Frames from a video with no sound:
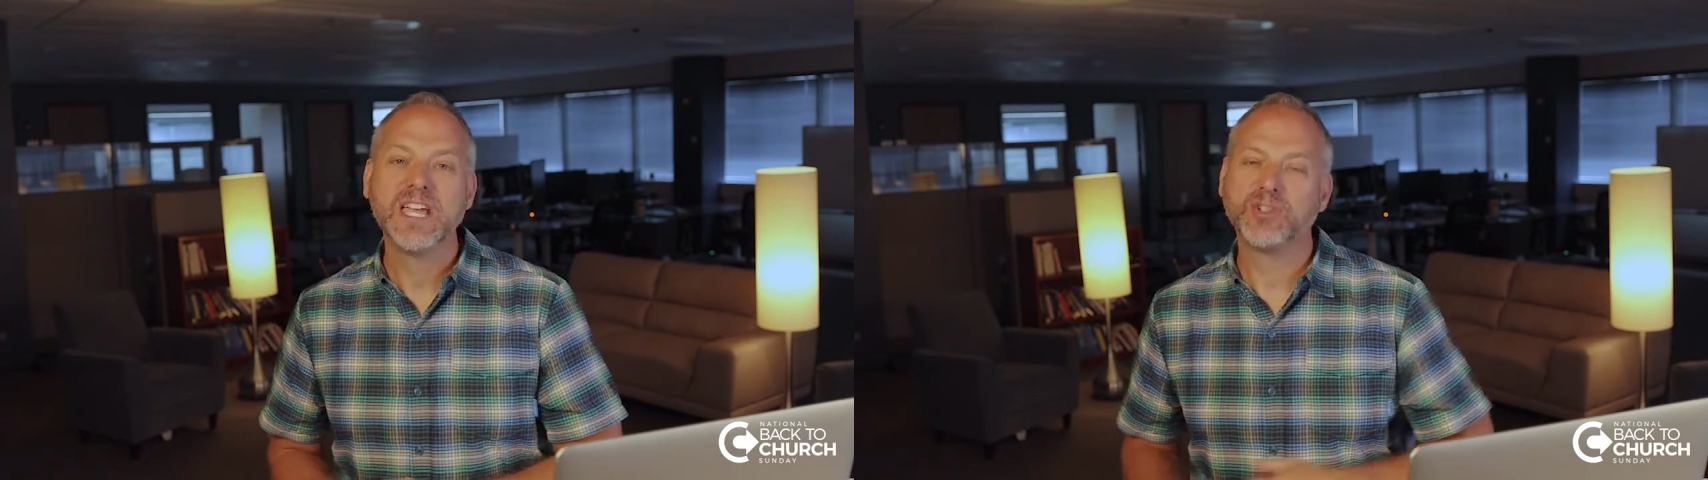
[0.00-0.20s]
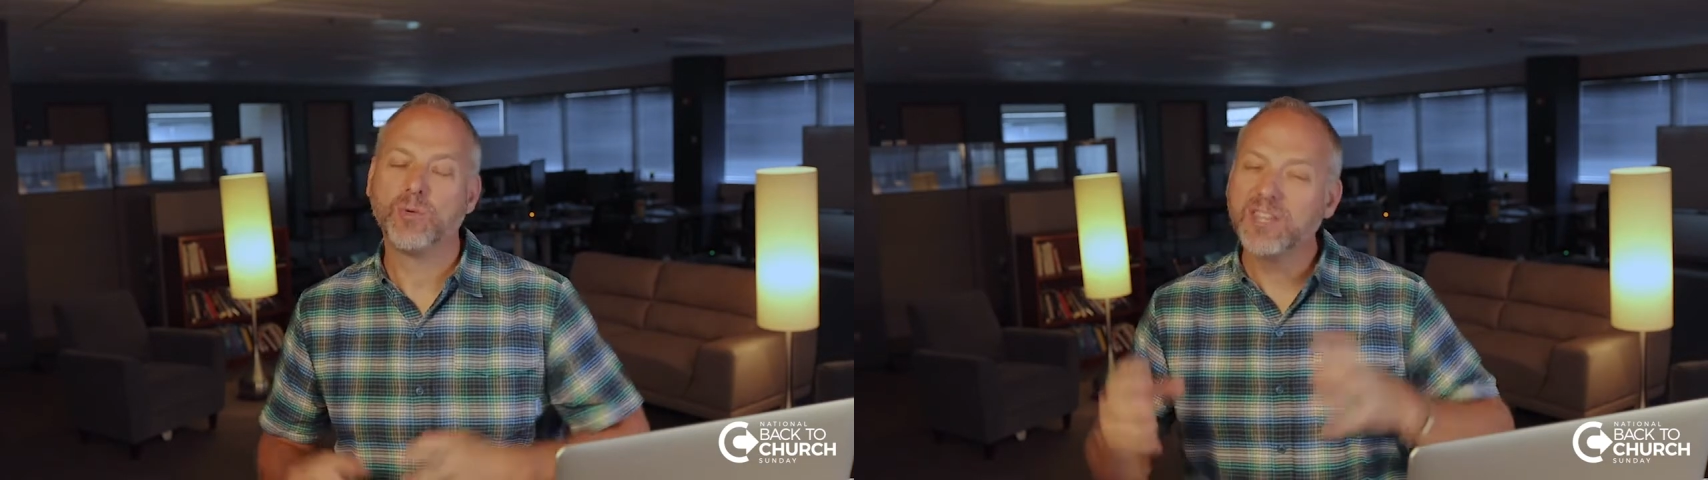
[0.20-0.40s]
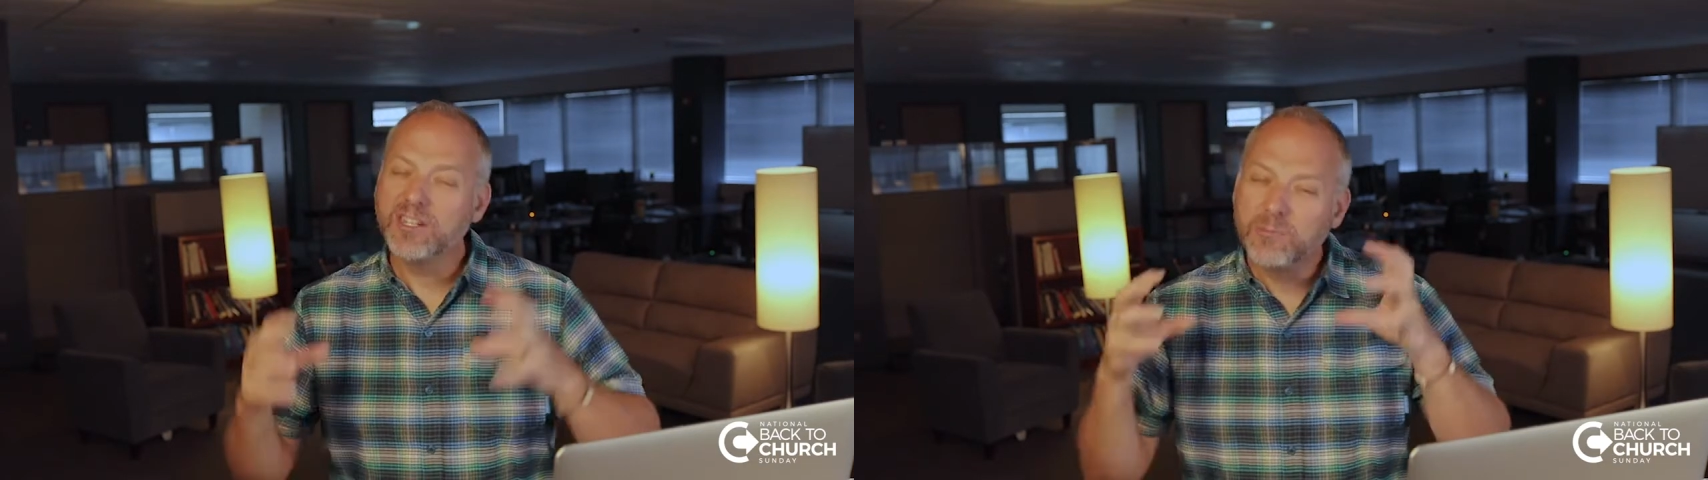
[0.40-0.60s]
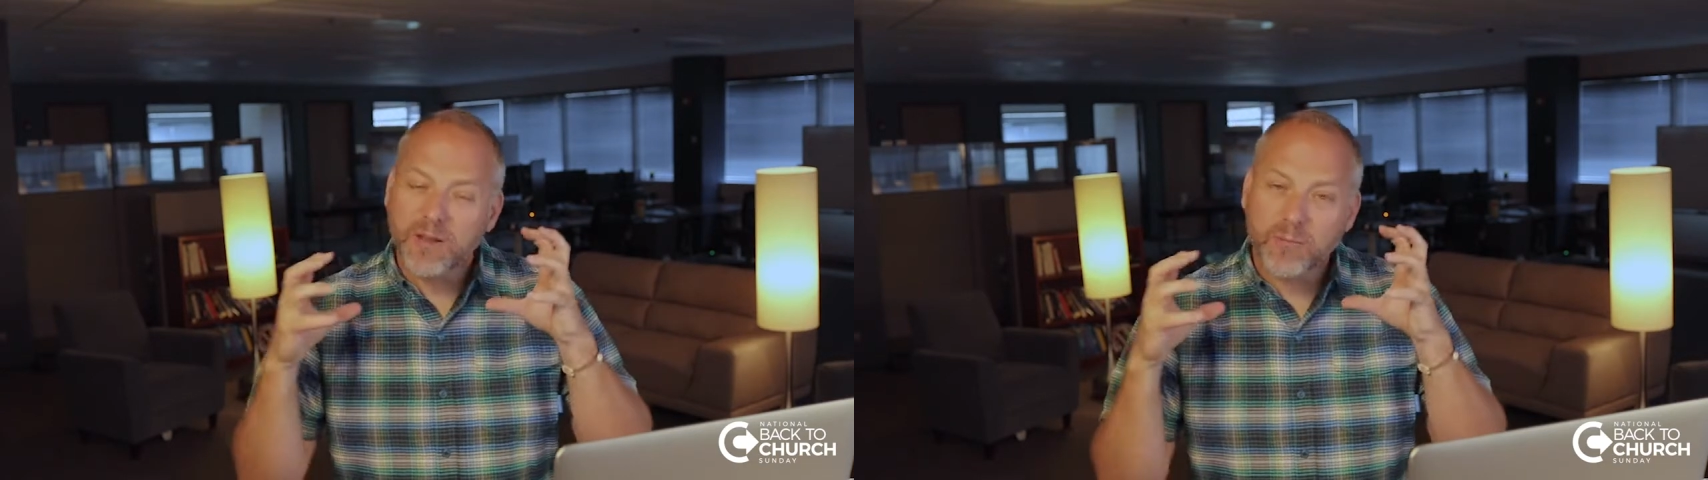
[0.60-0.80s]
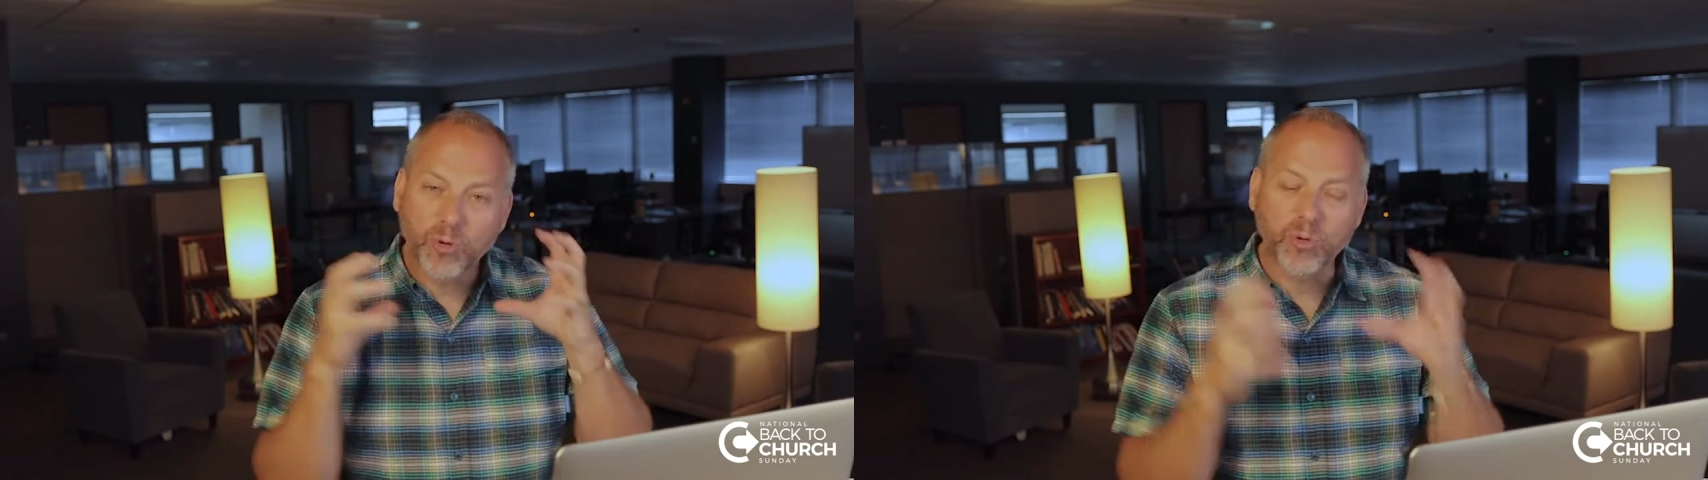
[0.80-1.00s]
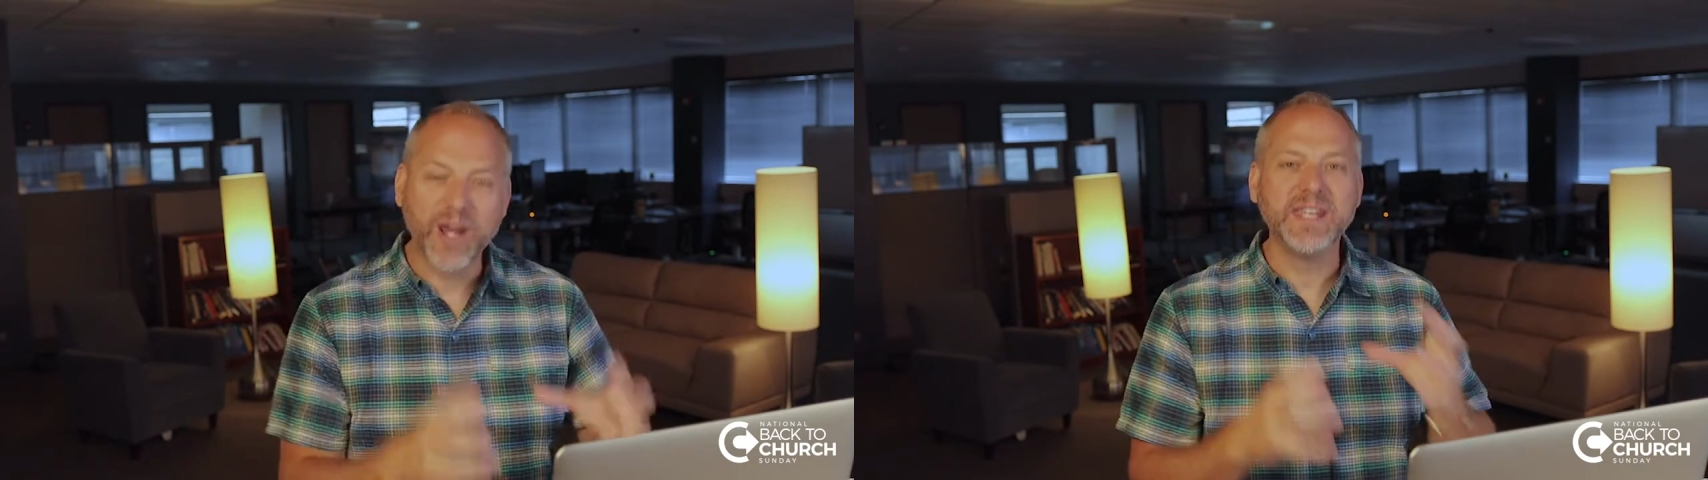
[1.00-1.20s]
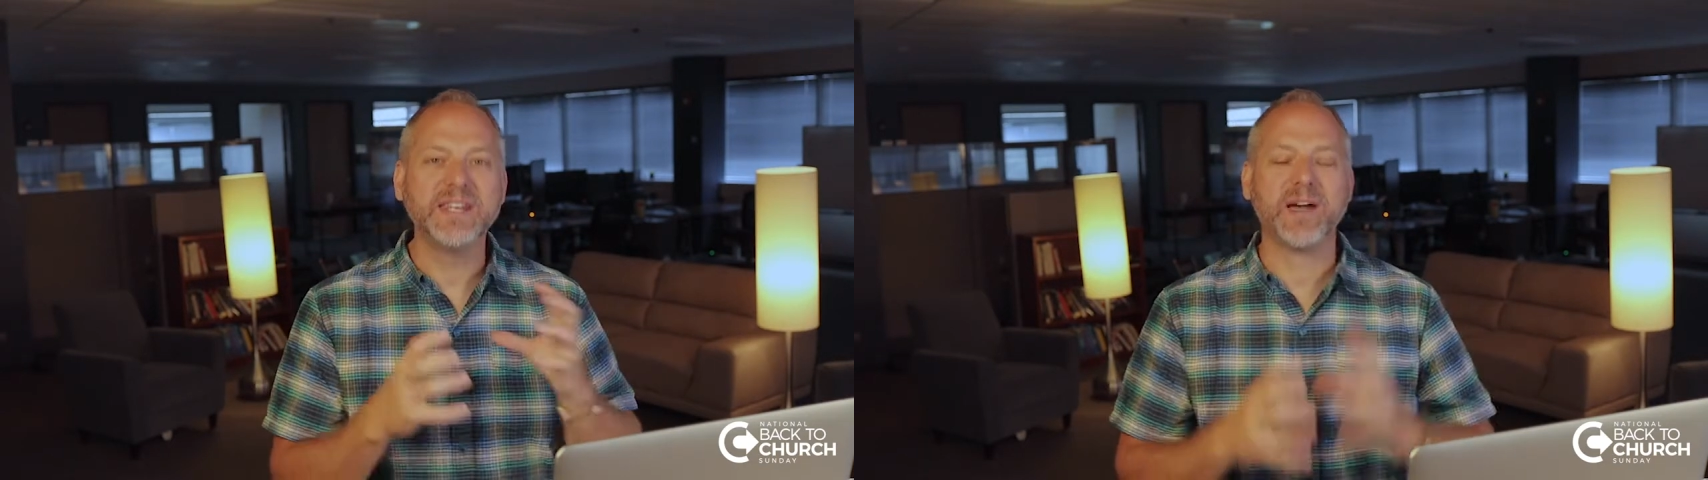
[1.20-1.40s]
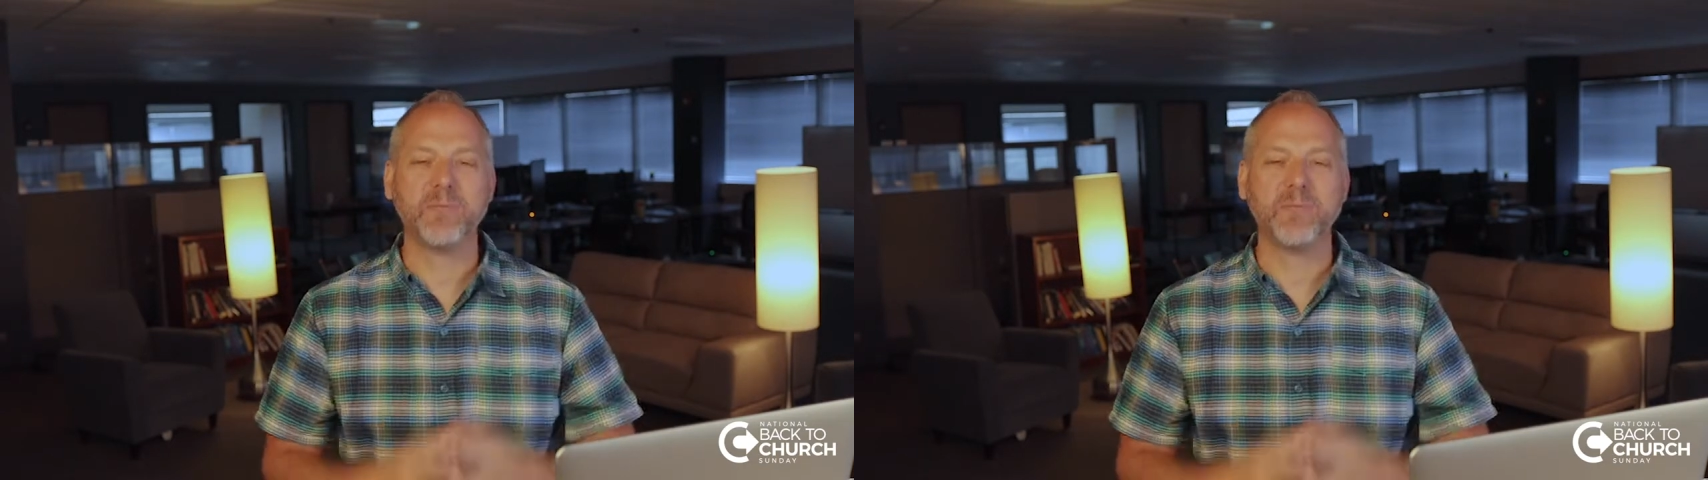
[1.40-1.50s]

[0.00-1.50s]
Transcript: So you want them to be praying